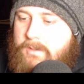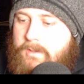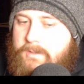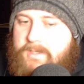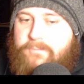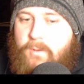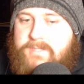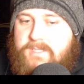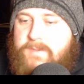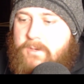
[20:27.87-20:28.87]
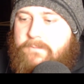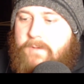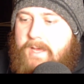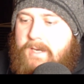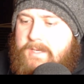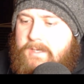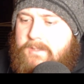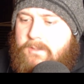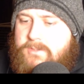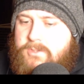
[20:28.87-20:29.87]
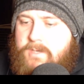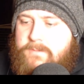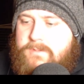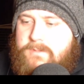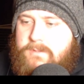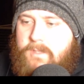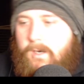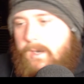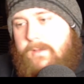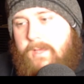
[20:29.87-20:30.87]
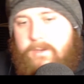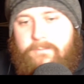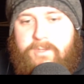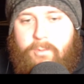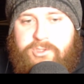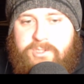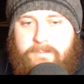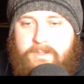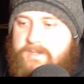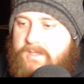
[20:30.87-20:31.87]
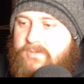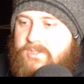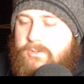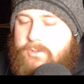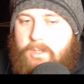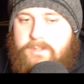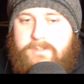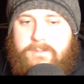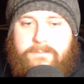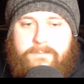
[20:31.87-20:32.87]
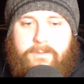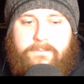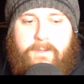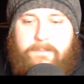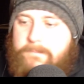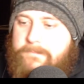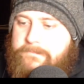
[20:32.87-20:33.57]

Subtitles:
Nick Fuentes has been on fire lately. Good streams. All right. I don't really watch him, but thank you for the $2. Good for him.